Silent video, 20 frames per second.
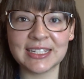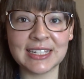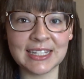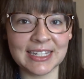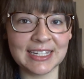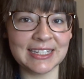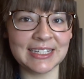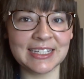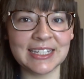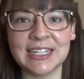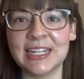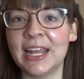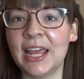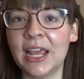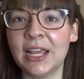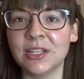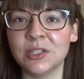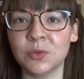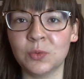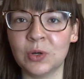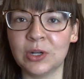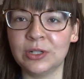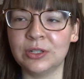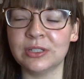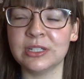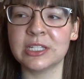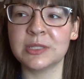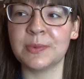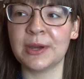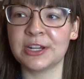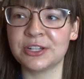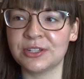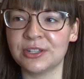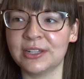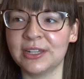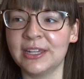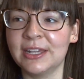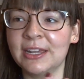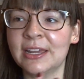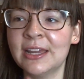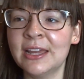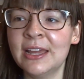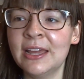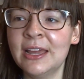in today's world, especially